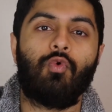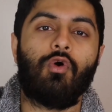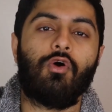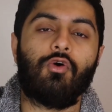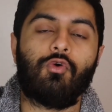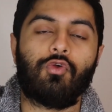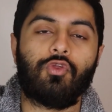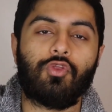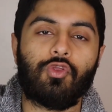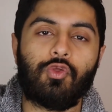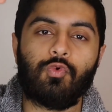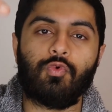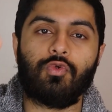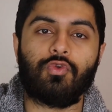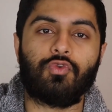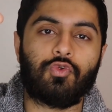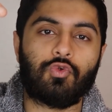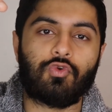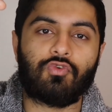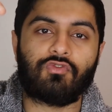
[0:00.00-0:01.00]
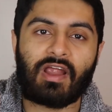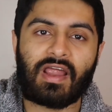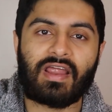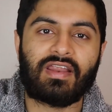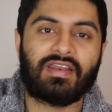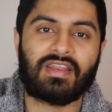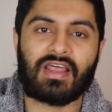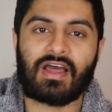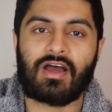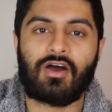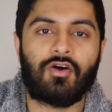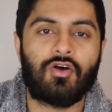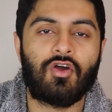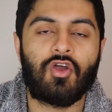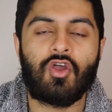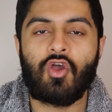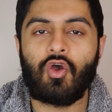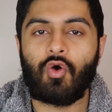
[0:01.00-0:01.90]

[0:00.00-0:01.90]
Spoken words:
what you would do right now,